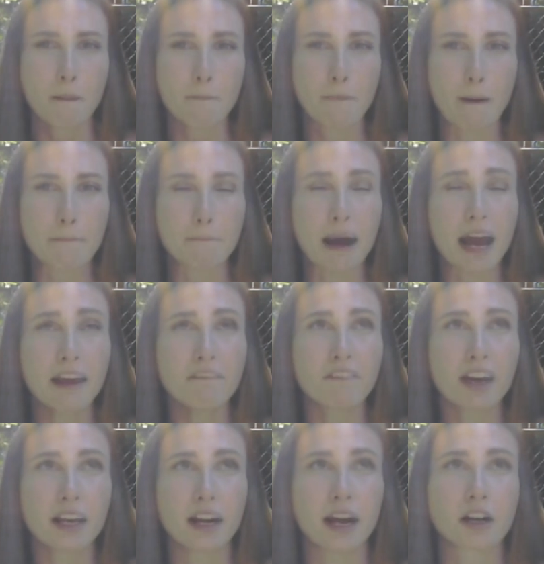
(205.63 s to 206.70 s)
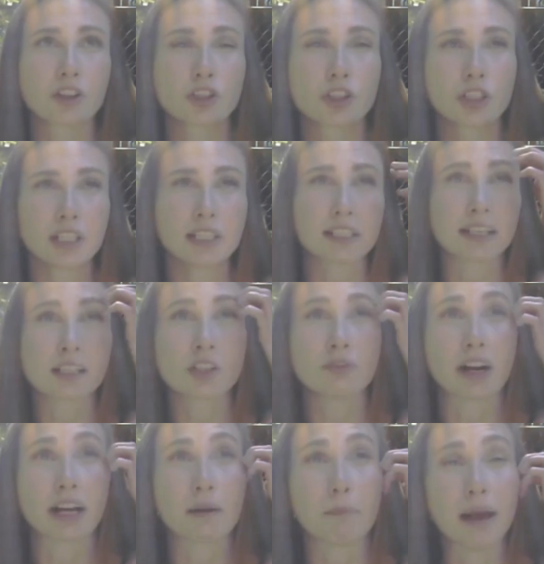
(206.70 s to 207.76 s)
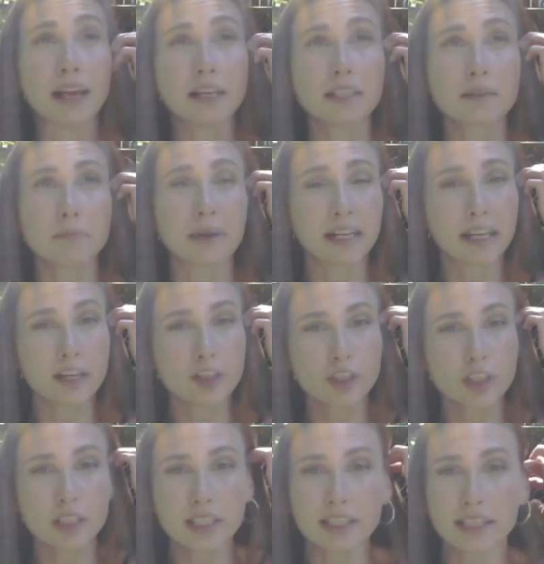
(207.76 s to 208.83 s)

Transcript: but my vet actually doesn't recommend medications.